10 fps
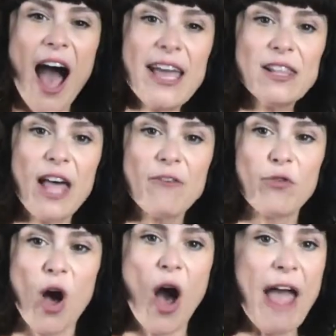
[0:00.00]
I love
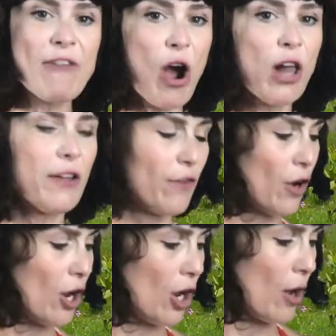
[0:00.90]
the all of
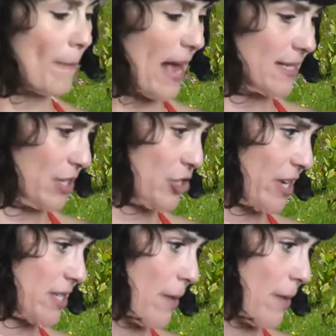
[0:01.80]
her messages